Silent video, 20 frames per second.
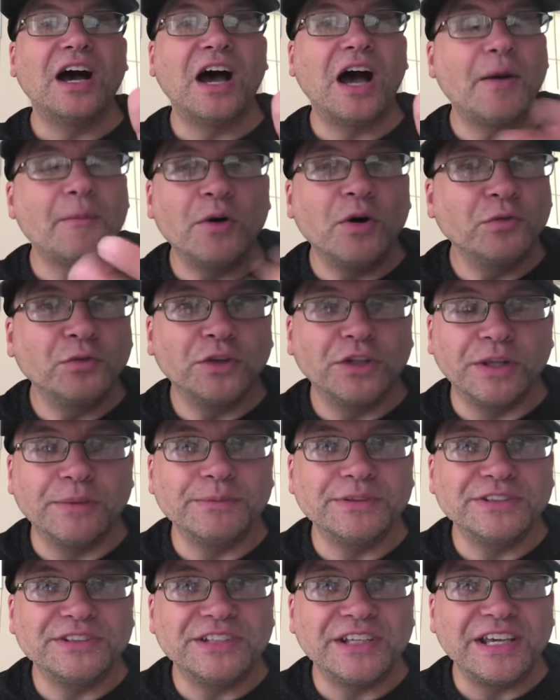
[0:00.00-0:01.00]
I'm off
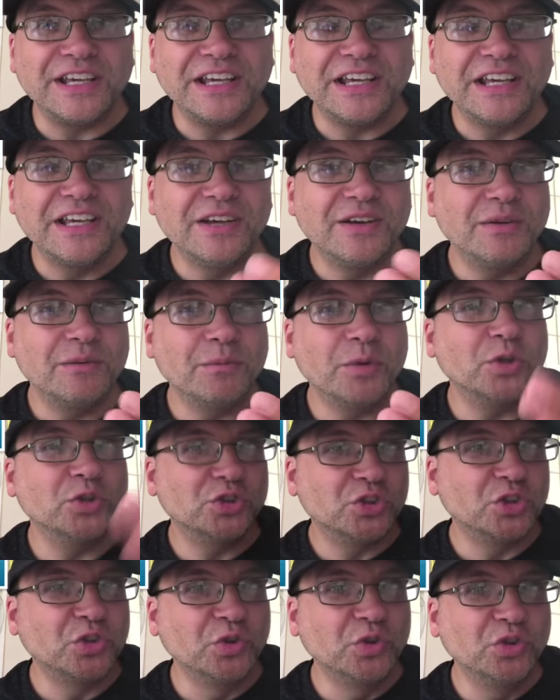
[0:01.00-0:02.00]
Columbus Day.
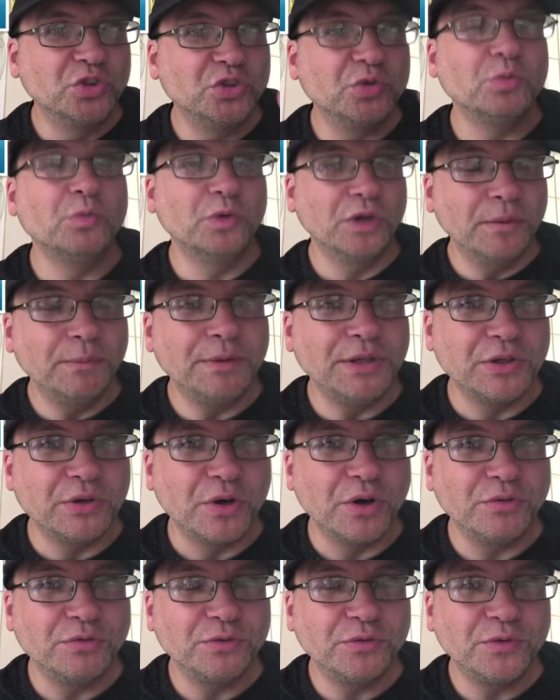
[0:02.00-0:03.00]
Most schools will be
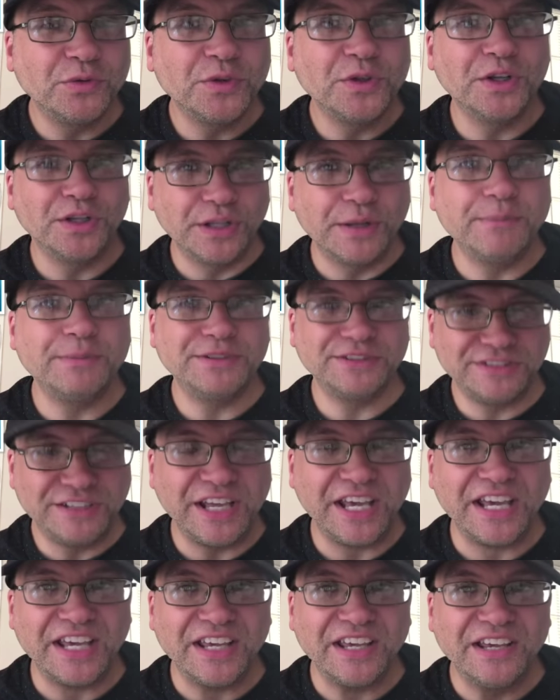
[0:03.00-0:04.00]
off Columbus
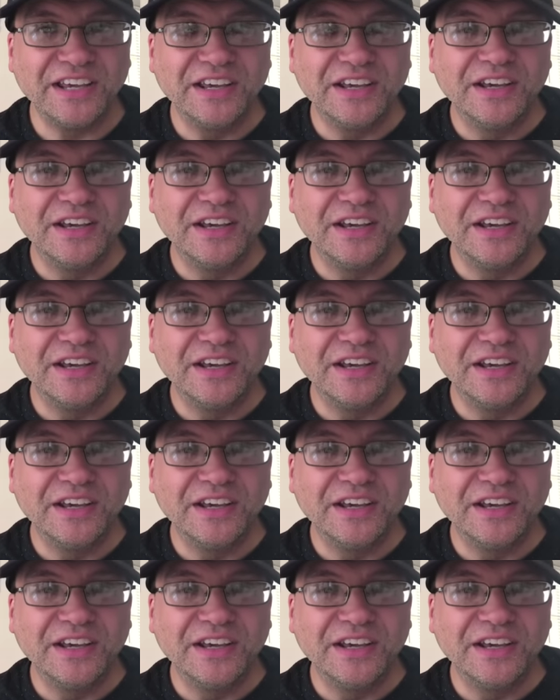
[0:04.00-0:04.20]
Day.